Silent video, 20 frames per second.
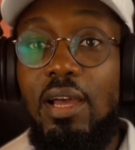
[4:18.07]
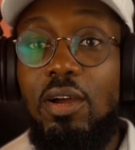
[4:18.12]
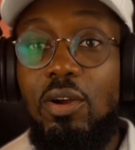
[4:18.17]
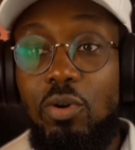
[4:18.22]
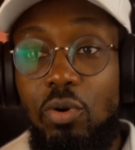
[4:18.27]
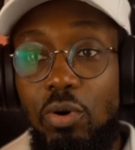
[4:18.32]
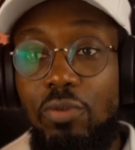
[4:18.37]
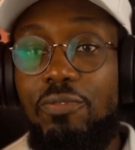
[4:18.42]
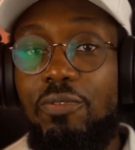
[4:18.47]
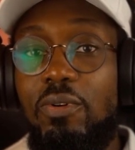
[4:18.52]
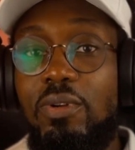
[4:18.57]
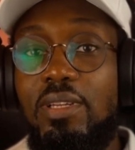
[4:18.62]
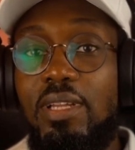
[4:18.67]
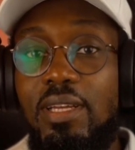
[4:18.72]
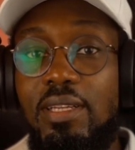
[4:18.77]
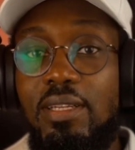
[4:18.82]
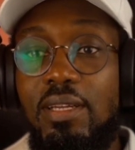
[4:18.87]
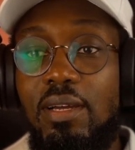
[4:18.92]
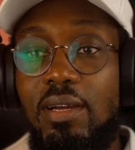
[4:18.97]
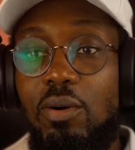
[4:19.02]

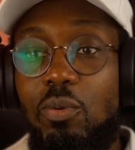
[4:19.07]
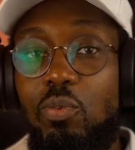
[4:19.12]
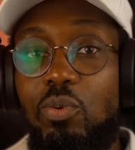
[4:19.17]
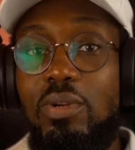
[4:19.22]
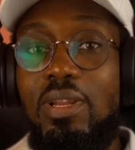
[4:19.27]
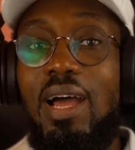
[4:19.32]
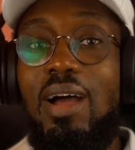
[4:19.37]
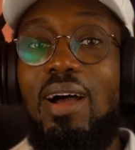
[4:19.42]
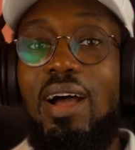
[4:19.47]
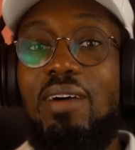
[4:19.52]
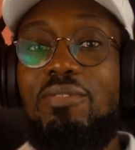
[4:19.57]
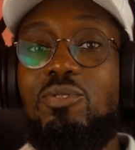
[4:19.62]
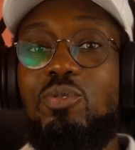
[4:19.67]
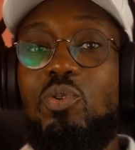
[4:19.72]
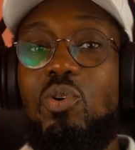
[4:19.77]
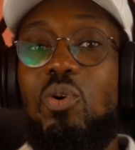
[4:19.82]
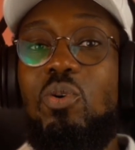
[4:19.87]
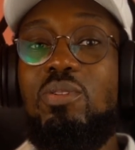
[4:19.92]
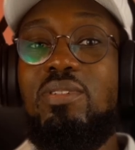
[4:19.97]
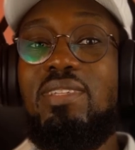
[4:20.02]
GoatFunded will now have to
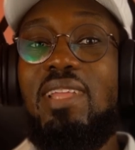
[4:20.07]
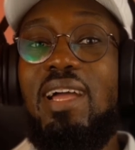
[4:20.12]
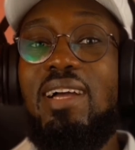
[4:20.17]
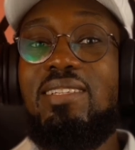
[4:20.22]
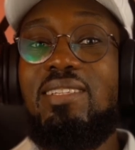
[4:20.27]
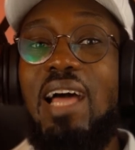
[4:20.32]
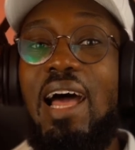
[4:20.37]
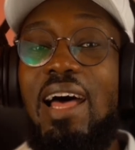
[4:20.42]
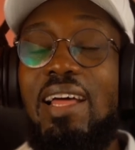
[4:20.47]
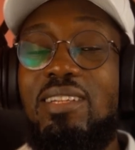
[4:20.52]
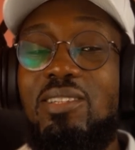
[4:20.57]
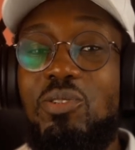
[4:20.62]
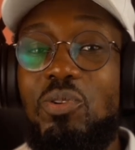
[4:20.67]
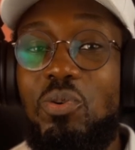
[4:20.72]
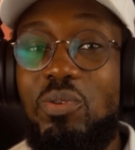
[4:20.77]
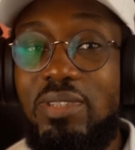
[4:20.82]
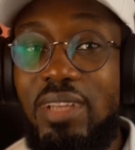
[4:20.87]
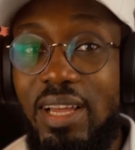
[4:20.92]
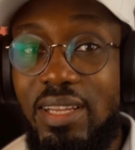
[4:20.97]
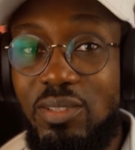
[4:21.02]
contact
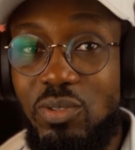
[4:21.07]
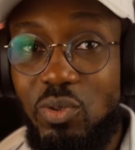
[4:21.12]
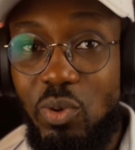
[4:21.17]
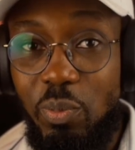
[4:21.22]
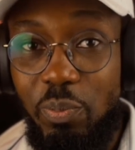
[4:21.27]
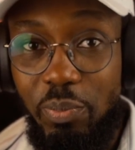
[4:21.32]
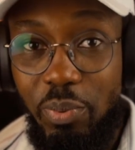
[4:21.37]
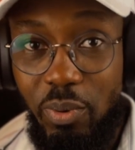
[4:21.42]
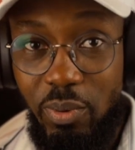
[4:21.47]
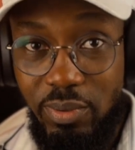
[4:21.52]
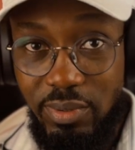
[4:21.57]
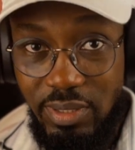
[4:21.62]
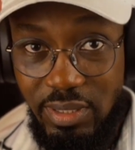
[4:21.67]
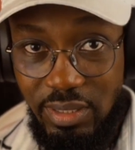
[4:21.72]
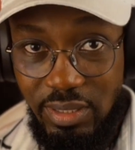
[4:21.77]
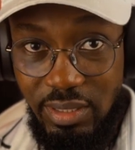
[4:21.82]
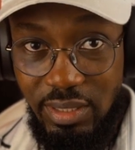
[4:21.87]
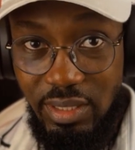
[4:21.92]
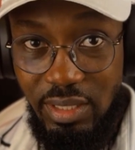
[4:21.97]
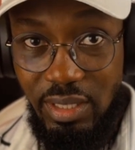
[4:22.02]
another
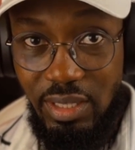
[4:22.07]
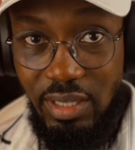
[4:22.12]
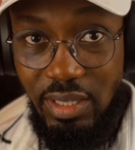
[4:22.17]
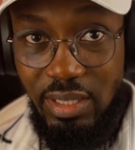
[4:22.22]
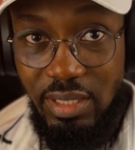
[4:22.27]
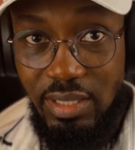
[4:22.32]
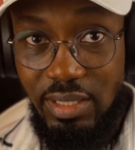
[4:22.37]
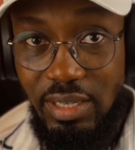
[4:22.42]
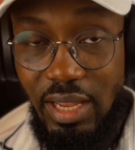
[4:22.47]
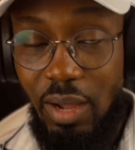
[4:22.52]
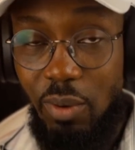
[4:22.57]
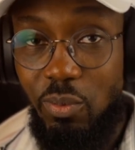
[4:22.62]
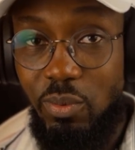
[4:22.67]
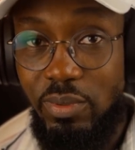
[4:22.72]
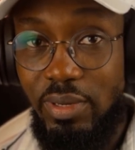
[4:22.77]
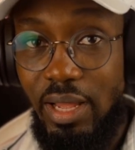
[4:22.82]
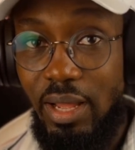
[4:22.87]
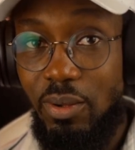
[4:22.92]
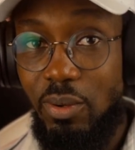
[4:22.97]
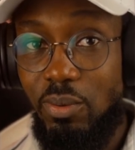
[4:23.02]
support that will
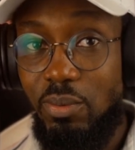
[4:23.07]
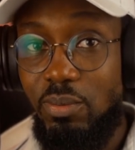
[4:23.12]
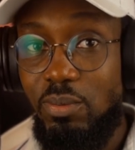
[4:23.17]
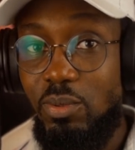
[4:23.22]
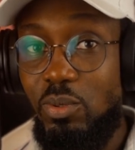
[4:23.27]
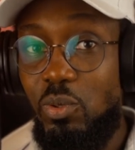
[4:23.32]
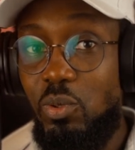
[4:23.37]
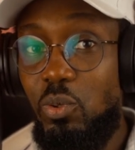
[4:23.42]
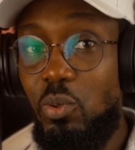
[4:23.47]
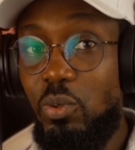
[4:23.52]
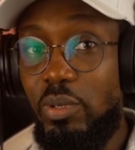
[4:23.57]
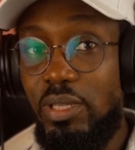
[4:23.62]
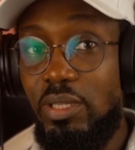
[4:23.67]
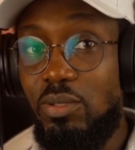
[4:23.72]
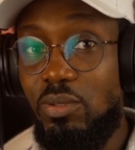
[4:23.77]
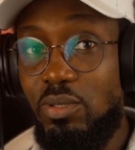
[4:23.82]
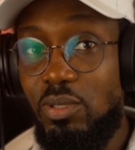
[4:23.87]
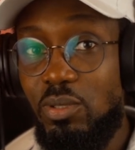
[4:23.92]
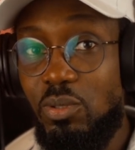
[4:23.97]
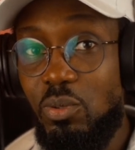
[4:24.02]
now look
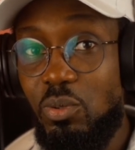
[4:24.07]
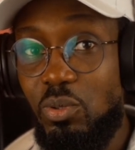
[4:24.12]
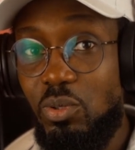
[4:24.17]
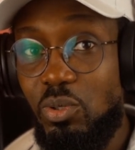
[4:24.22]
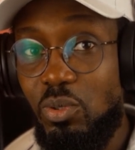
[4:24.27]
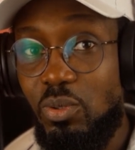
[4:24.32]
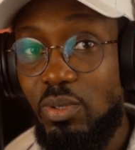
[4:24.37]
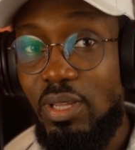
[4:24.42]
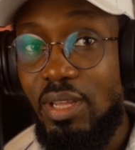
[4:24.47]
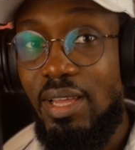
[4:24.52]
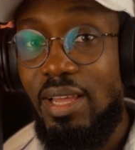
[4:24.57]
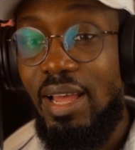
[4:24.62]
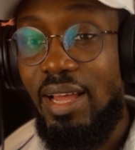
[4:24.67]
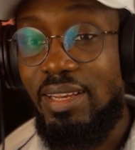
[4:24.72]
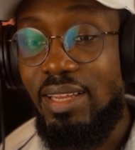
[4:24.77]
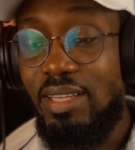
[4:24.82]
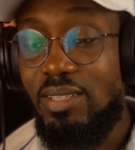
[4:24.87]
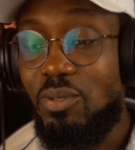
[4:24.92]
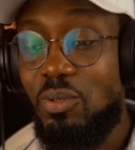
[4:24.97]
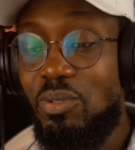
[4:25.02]
into the solution, and
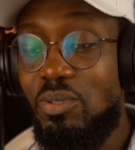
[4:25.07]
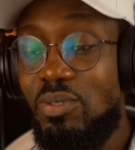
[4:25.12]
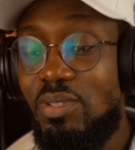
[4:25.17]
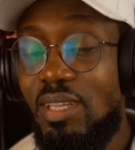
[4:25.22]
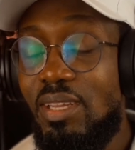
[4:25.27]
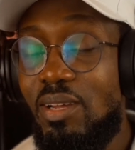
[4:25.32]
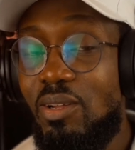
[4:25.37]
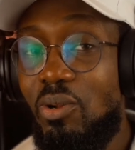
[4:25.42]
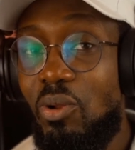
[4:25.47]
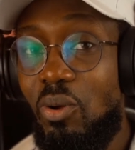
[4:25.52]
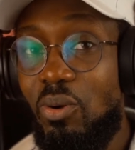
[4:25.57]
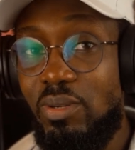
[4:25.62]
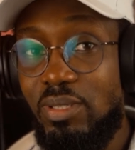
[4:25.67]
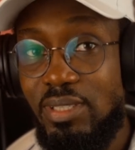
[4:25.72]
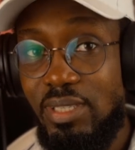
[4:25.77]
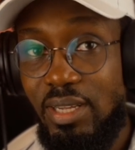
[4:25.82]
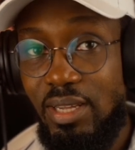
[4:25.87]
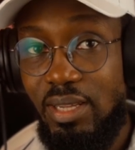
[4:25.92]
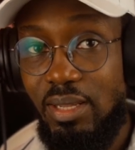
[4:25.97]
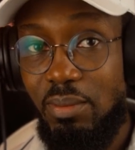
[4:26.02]
that's going to take a long
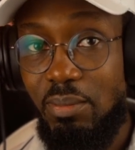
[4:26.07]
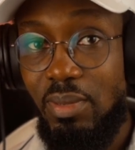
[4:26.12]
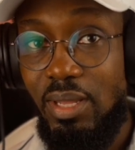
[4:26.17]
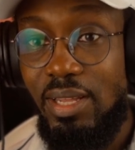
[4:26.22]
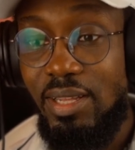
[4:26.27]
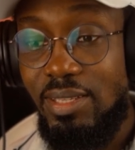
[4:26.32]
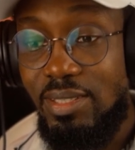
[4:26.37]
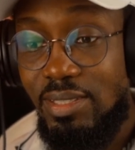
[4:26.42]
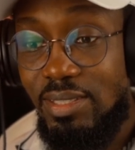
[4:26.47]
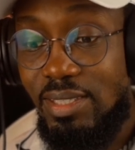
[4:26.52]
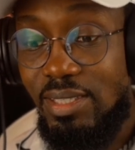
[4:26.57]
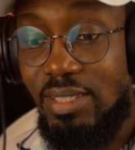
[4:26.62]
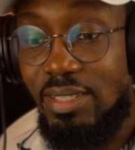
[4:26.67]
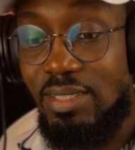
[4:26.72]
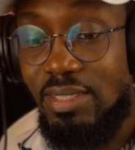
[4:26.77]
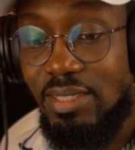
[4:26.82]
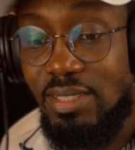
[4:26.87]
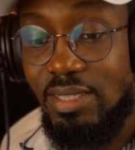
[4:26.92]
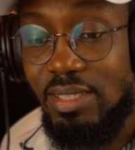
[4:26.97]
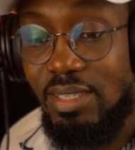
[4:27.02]
time.
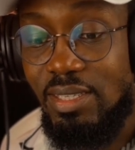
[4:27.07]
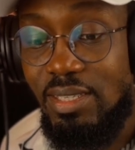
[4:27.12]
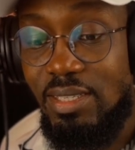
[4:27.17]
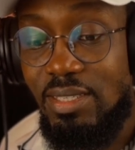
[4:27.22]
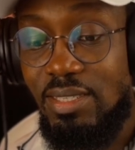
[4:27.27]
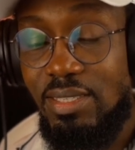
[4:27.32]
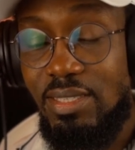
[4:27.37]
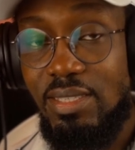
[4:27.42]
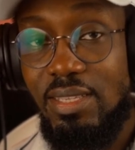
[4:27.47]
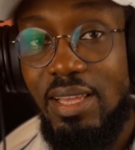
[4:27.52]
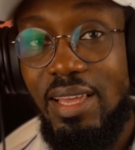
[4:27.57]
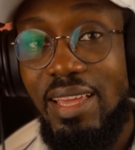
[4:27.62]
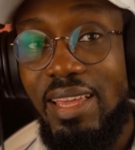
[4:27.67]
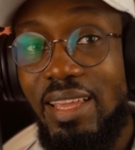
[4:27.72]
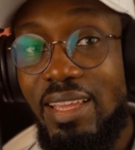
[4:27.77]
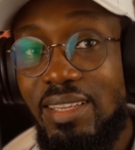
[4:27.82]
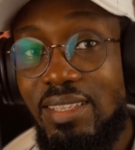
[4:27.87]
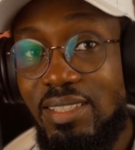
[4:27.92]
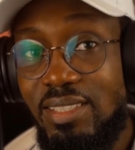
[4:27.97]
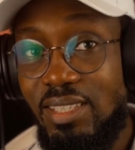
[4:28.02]
This is
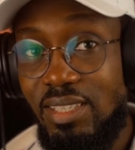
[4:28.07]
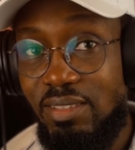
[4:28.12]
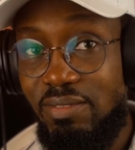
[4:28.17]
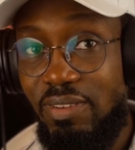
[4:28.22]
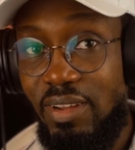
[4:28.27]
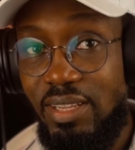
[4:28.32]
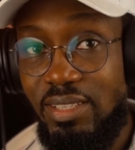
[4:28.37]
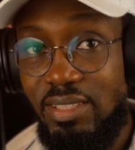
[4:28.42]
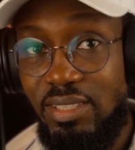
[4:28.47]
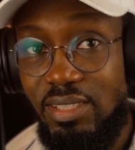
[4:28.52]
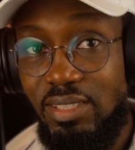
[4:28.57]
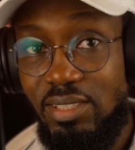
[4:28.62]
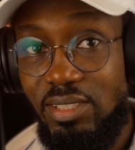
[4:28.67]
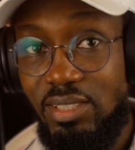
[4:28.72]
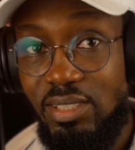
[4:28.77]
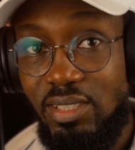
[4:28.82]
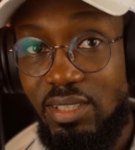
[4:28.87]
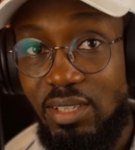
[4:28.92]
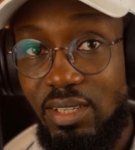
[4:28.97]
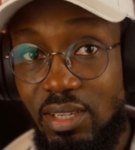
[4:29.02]
a disadvantage.